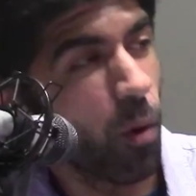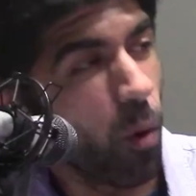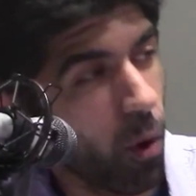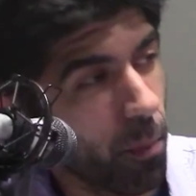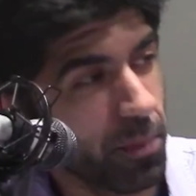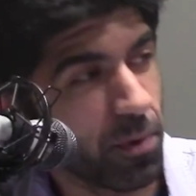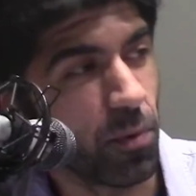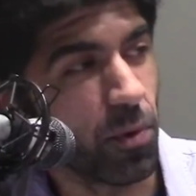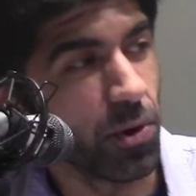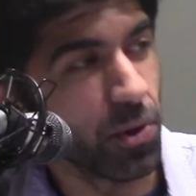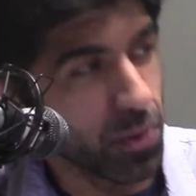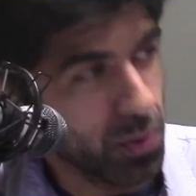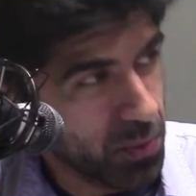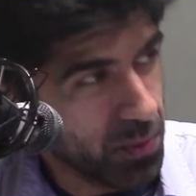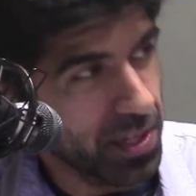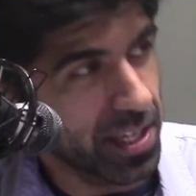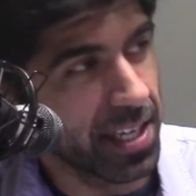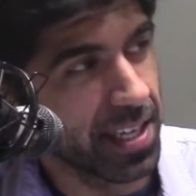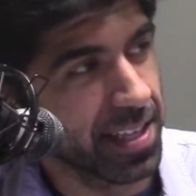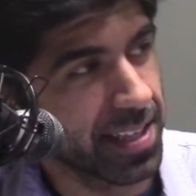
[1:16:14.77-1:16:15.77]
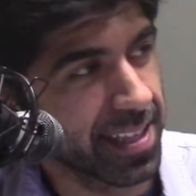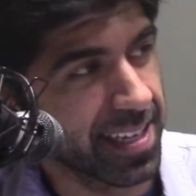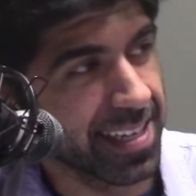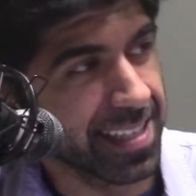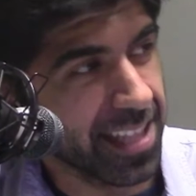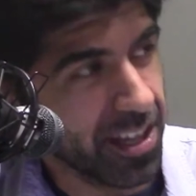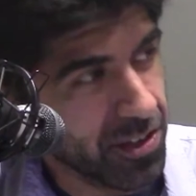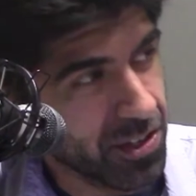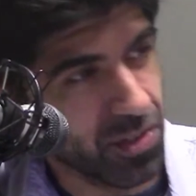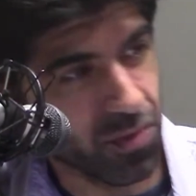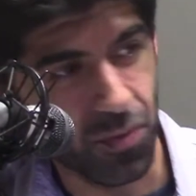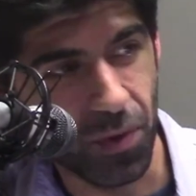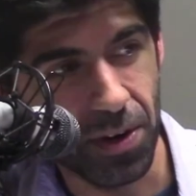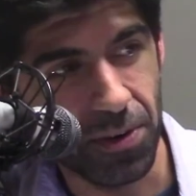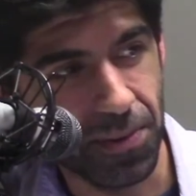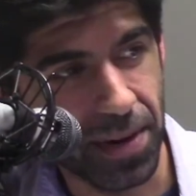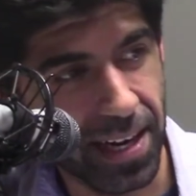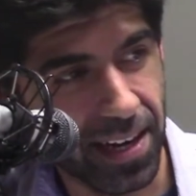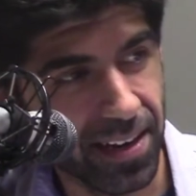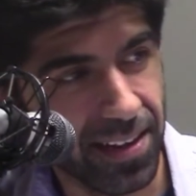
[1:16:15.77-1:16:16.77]
open world 3D thing that you just run
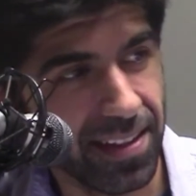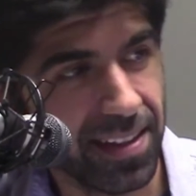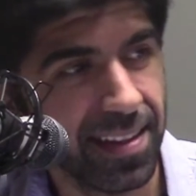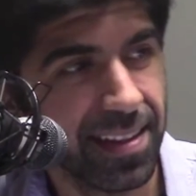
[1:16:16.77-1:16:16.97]
around.